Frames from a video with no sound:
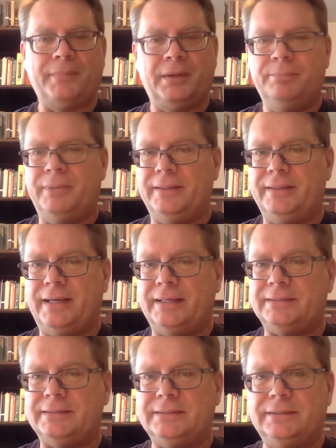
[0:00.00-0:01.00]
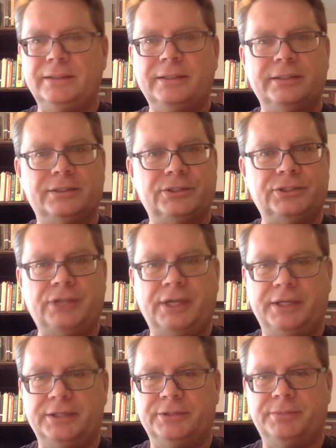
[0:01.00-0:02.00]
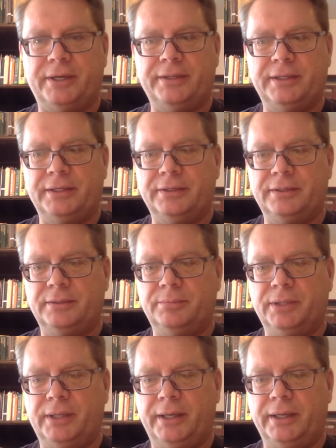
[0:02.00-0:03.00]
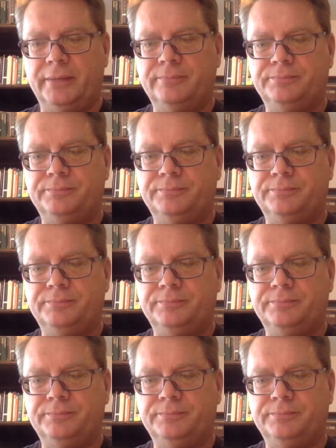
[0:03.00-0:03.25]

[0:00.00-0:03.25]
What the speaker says: But that's going to change by the end of the play.